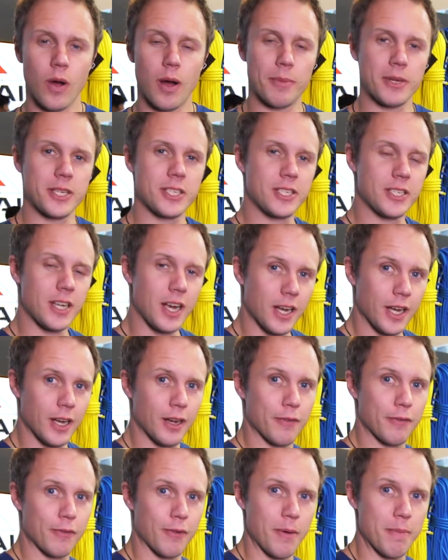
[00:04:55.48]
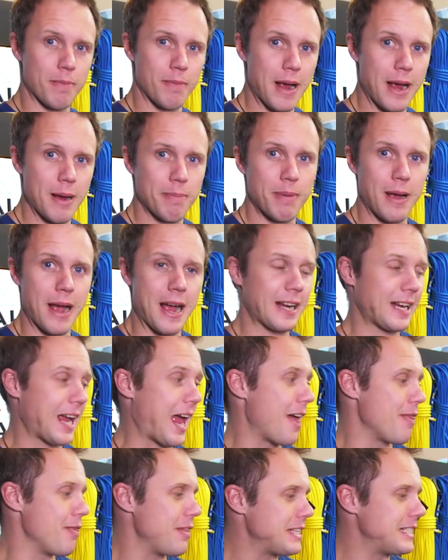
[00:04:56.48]
I'm a sucker for a backpack,
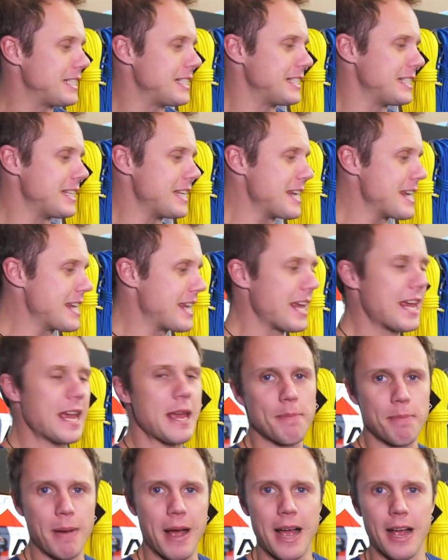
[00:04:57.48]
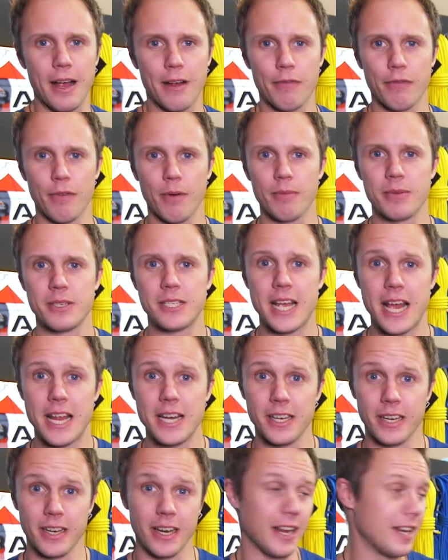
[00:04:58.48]
and this is the Gear Bag from
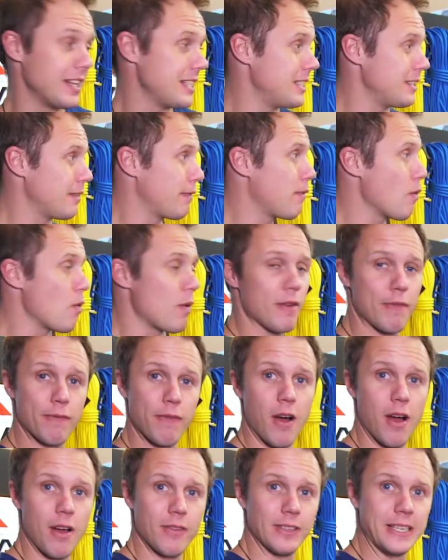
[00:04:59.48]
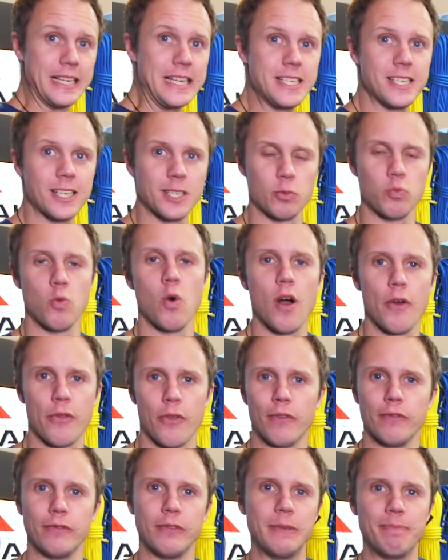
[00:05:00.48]
Tendon, and this is 45 litres worth
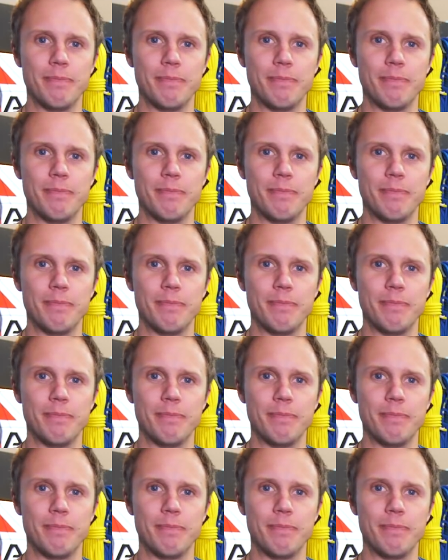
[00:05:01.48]
of